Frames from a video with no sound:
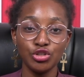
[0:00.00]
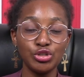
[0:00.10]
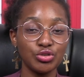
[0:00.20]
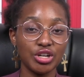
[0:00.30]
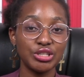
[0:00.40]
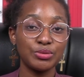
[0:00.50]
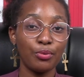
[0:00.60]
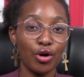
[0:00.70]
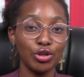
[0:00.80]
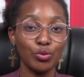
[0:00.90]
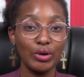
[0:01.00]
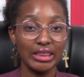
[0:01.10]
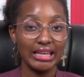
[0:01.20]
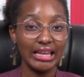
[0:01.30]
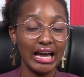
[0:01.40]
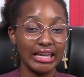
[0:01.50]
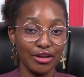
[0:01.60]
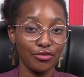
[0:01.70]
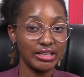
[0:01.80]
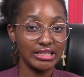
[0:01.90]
to respond within a given